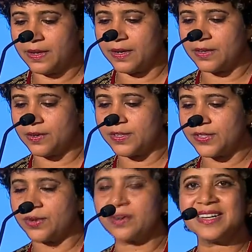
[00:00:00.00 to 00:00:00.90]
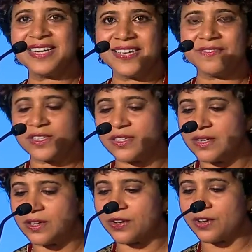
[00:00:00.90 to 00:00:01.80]
It also relieves
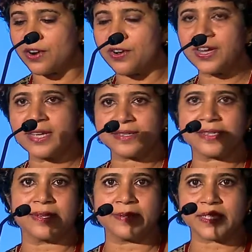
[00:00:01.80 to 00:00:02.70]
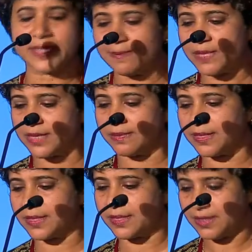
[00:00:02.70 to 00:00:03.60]
chronic
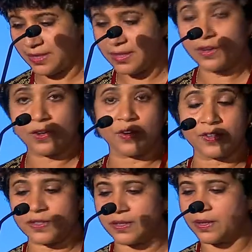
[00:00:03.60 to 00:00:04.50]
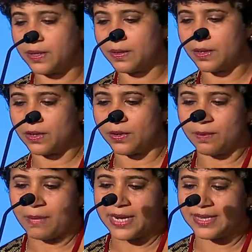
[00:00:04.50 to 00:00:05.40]
symptoms caused
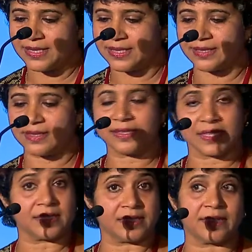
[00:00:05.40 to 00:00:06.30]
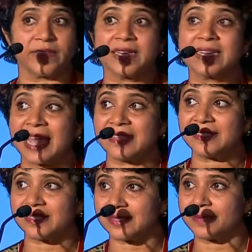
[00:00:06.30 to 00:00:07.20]
by diseases such as even
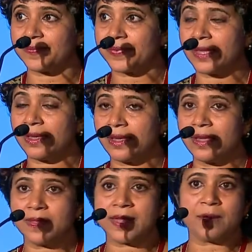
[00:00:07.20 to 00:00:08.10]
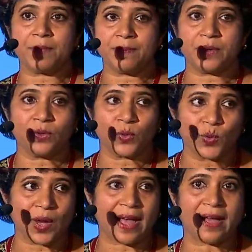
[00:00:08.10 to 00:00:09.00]
cancer. There are people
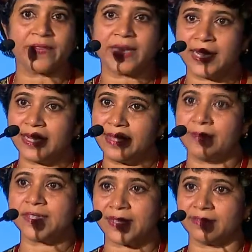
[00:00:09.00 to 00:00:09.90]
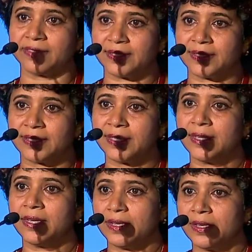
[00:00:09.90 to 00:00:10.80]
who have healed themselves,
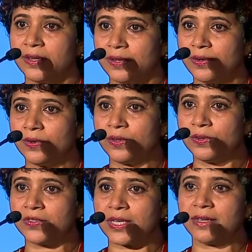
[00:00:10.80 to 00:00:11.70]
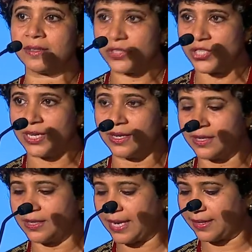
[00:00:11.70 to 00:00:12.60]
using
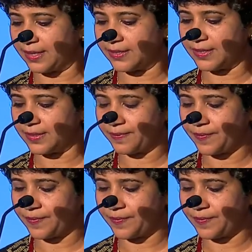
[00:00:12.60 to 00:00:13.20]
Qigong techniques.